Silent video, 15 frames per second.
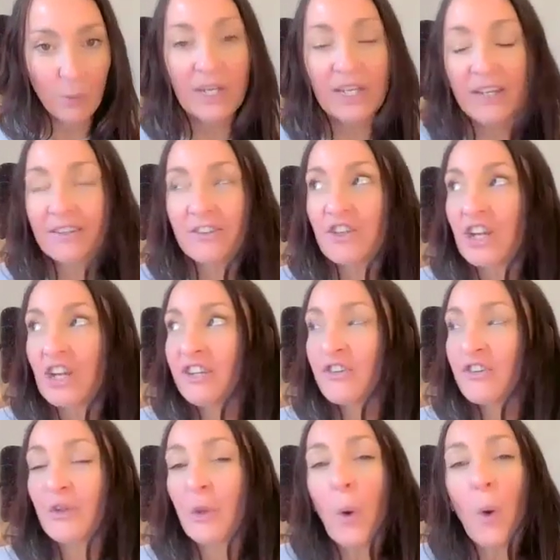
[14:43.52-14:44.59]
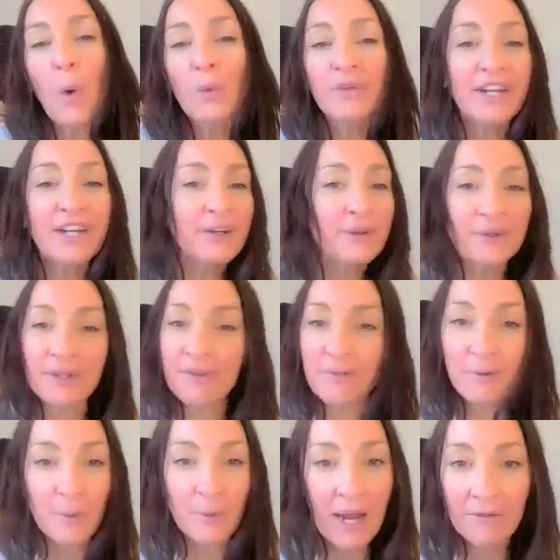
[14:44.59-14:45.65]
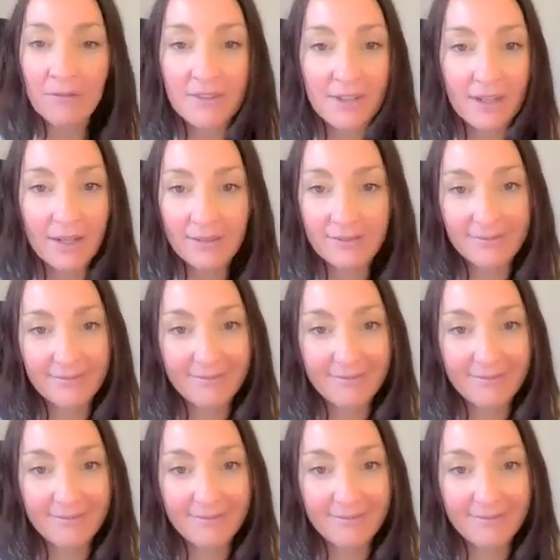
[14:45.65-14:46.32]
We can change the whole narrative around it.